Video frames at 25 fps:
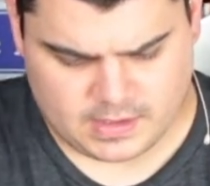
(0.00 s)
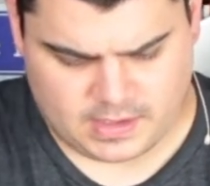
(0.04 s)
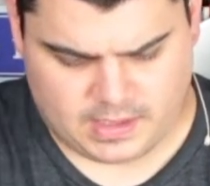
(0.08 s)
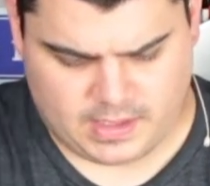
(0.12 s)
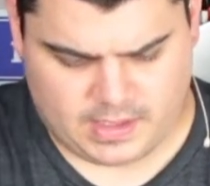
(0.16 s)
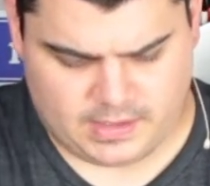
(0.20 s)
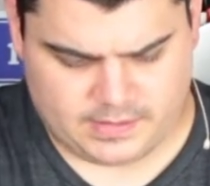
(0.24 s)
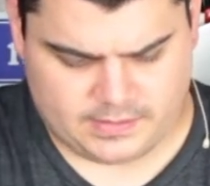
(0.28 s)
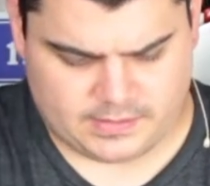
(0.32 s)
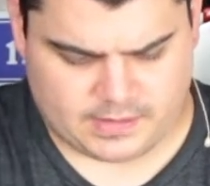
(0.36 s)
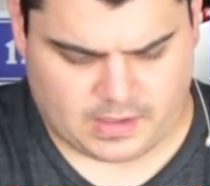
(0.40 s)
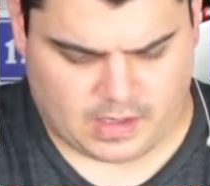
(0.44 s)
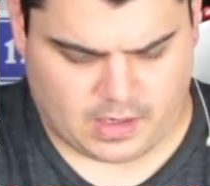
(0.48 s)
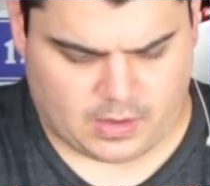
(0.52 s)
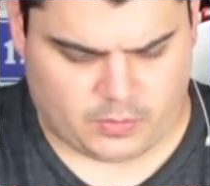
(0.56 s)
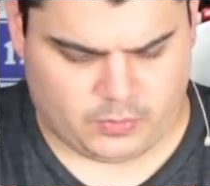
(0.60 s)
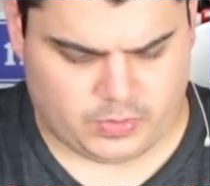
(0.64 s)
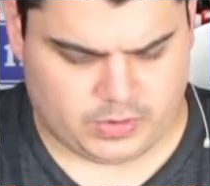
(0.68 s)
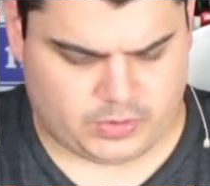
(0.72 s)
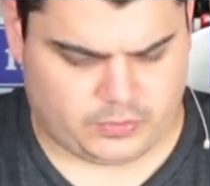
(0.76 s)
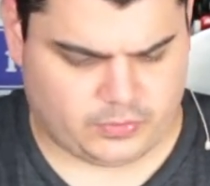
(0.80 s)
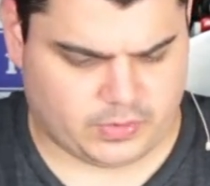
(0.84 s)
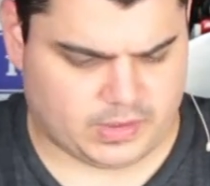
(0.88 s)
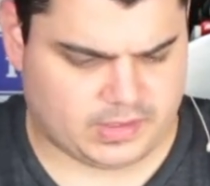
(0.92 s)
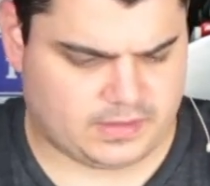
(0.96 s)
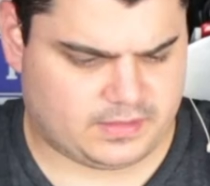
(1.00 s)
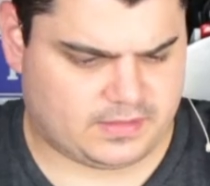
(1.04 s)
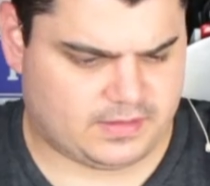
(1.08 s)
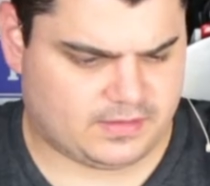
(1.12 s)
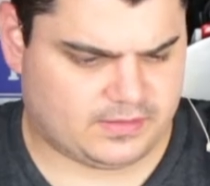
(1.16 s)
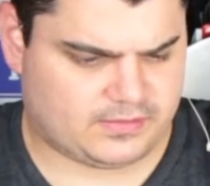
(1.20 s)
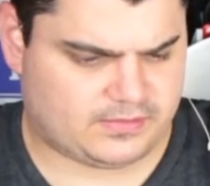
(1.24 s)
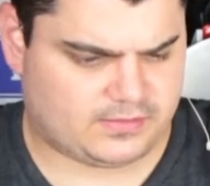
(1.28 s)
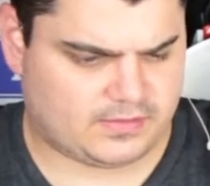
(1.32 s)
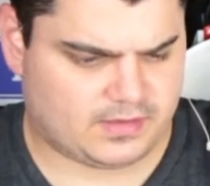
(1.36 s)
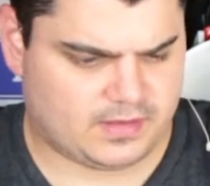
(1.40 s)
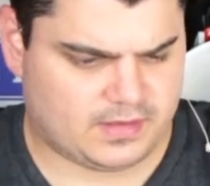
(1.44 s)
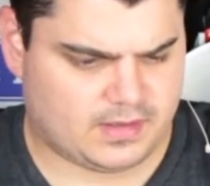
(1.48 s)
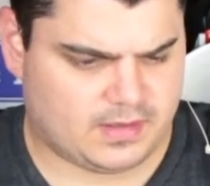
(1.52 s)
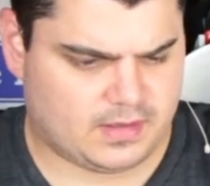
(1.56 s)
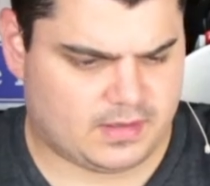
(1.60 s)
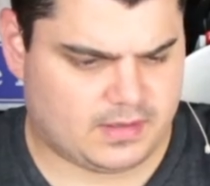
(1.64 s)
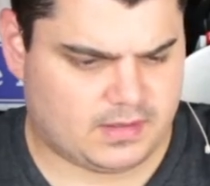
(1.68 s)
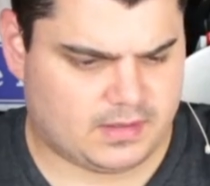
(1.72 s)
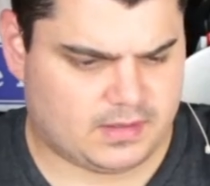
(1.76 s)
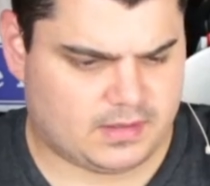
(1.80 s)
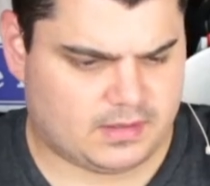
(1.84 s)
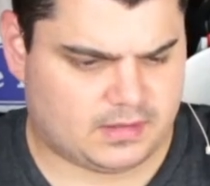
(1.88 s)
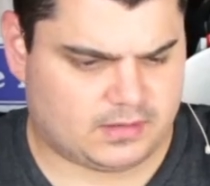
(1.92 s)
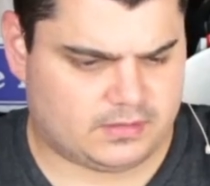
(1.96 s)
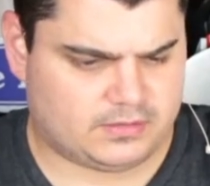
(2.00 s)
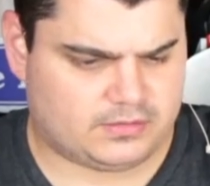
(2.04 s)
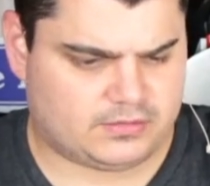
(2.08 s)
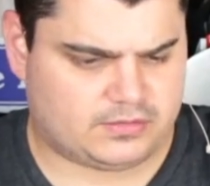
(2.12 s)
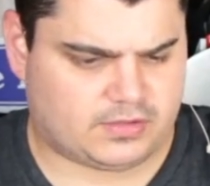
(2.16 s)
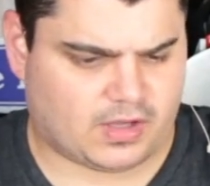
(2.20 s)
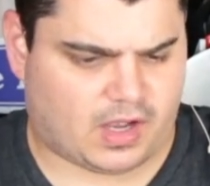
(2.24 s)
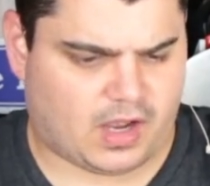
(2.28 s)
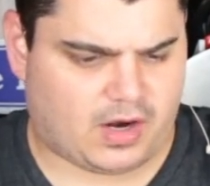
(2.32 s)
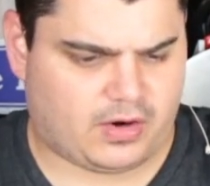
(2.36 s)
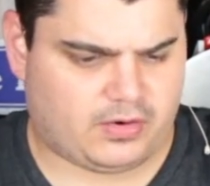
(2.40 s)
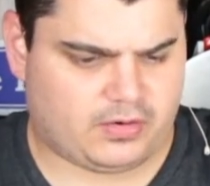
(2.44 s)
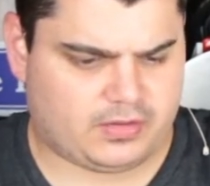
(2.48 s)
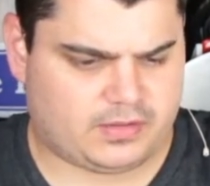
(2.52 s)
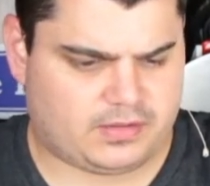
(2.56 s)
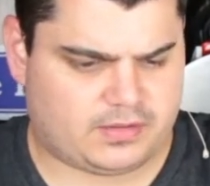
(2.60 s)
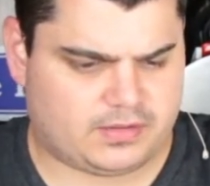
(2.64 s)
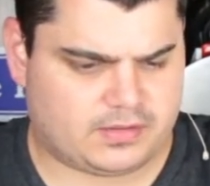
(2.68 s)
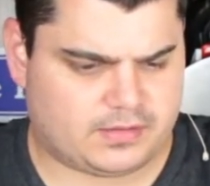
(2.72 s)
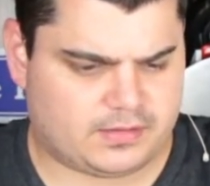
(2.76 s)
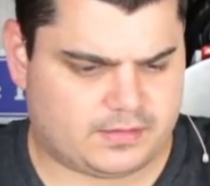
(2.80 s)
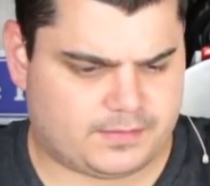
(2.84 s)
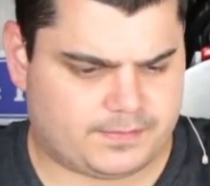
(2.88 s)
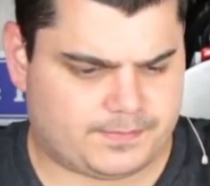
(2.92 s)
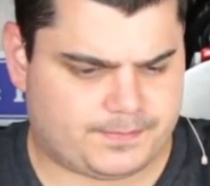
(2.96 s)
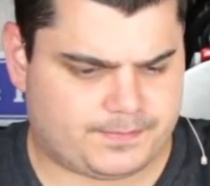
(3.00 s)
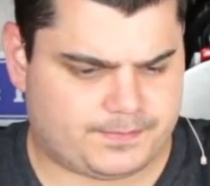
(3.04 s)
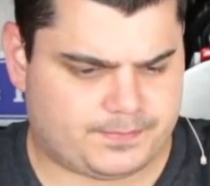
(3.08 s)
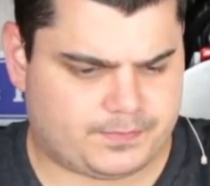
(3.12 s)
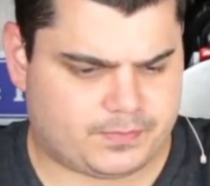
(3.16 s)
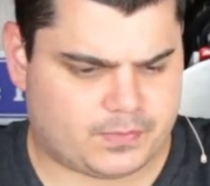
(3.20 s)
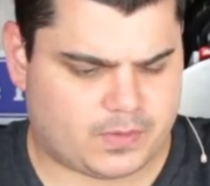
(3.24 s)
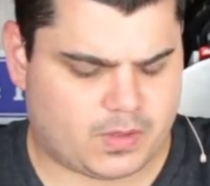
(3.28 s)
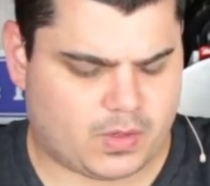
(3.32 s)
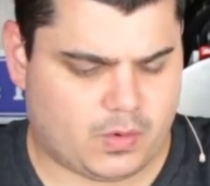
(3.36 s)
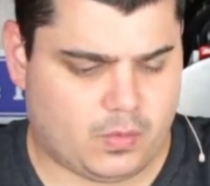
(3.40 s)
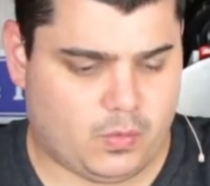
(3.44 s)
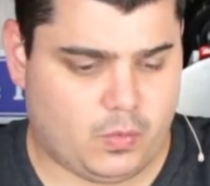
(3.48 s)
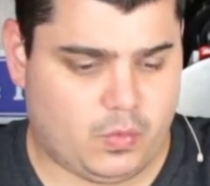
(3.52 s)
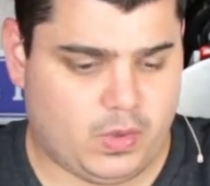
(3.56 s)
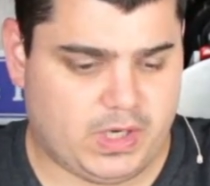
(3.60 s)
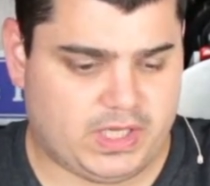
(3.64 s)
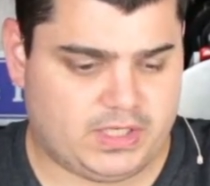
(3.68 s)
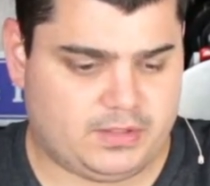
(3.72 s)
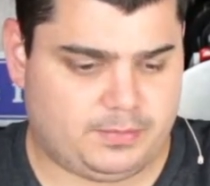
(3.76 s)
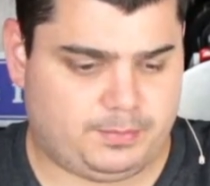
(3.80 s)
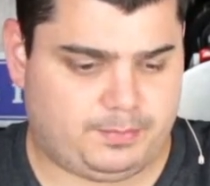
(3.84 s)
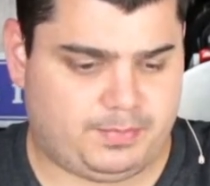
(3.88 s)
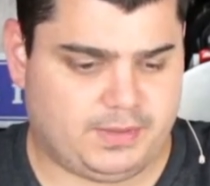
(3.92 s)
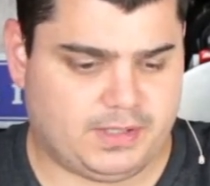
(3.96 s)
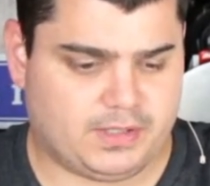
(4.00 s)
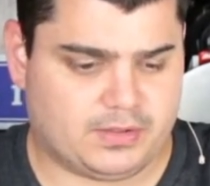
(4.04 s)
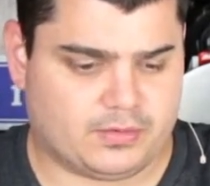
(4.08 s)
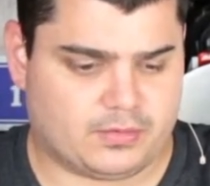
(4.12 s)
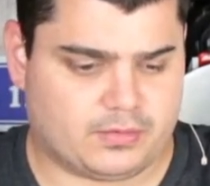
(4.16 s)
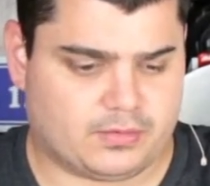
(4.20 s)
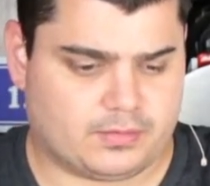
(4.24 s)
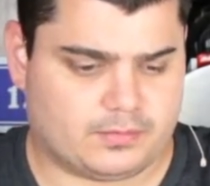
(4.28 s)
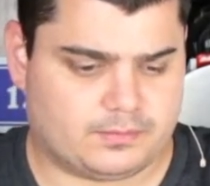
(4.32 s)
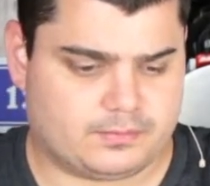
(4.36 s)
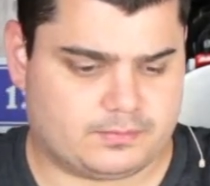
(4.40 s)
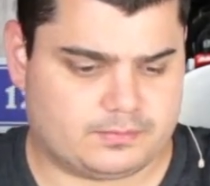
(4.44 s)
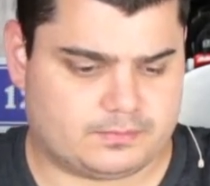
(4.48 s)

And now we drink this dark wheat beer.